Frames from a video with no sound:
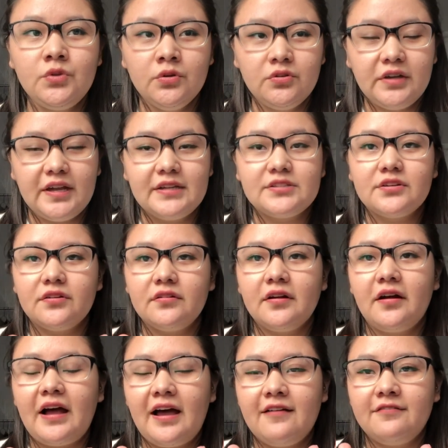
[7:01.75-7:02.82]
Okay, so
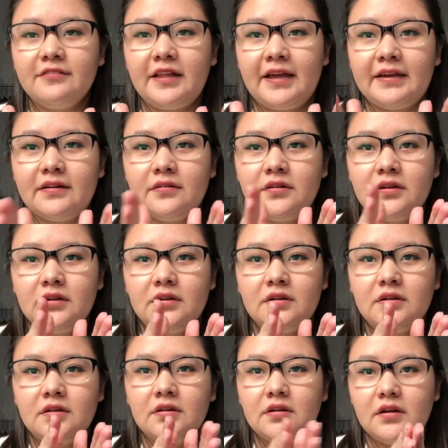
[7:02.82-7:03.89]
they'll have like
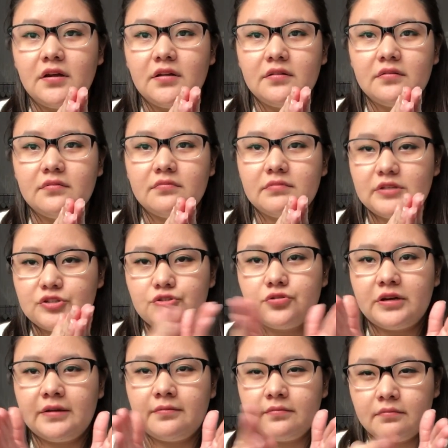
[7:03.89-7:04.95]
the
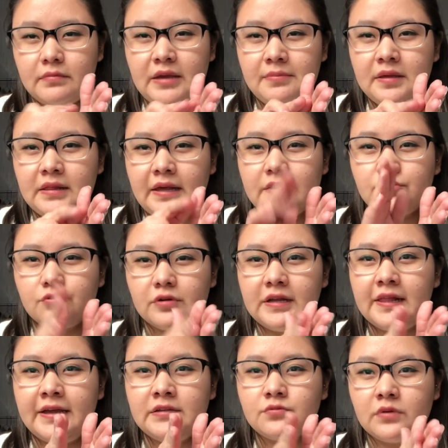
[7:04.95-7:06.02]
street, maybe like 3
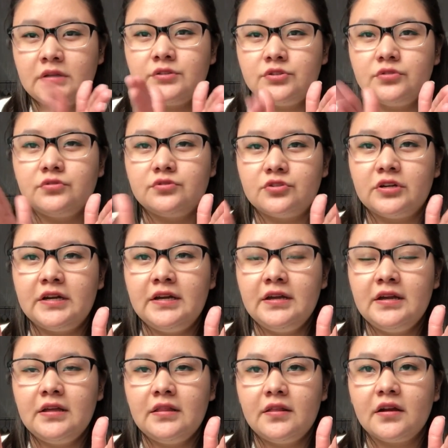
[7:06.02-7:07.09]
lanes, 1, 2, 3.
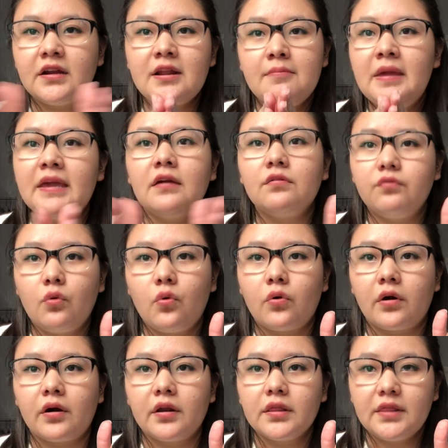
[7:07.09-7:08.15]
They're gonna make it
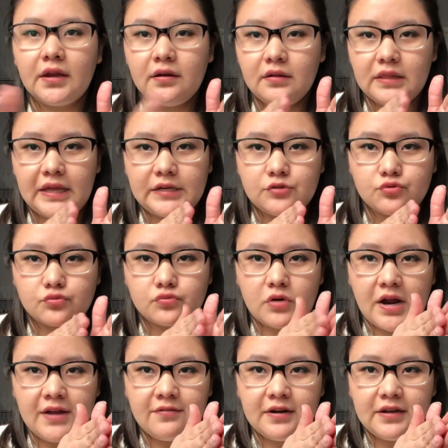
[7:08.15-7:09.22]
4. They like
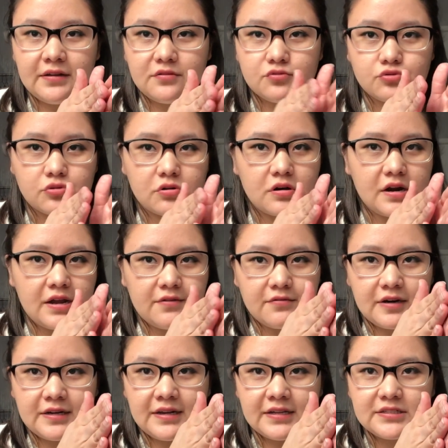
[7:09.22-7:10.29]
drive
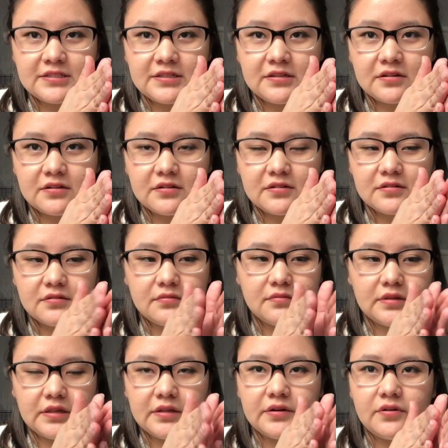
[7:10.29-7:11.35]
right next to the
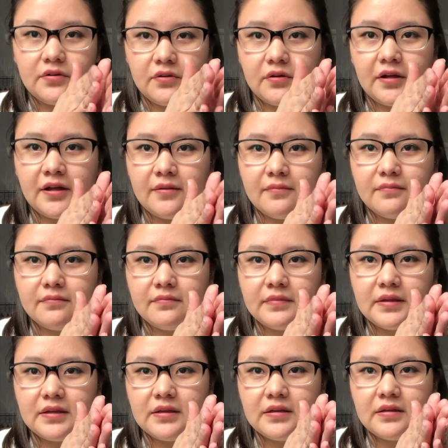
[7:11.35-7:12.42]
little
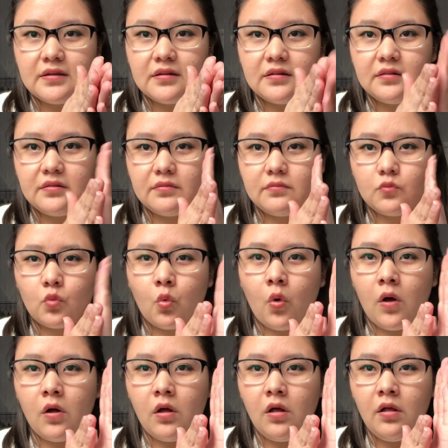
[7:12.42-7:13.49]

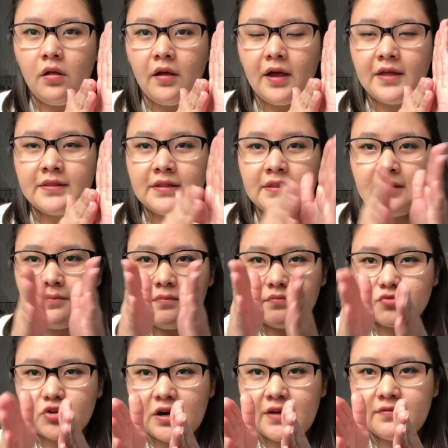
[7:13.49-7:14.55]
wall, and then they
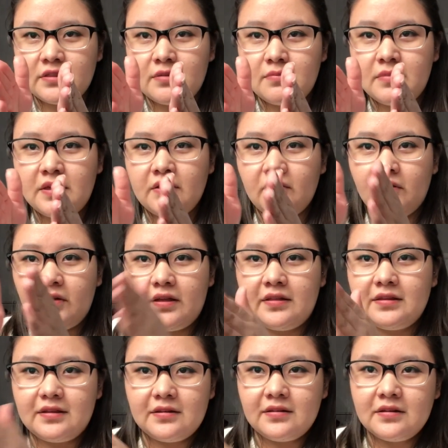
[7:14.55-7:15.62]
drive in the middle,
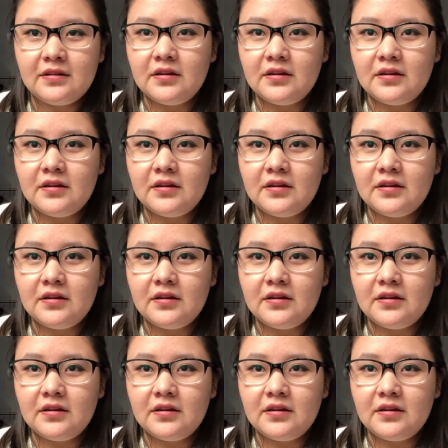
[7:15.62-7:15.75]
and then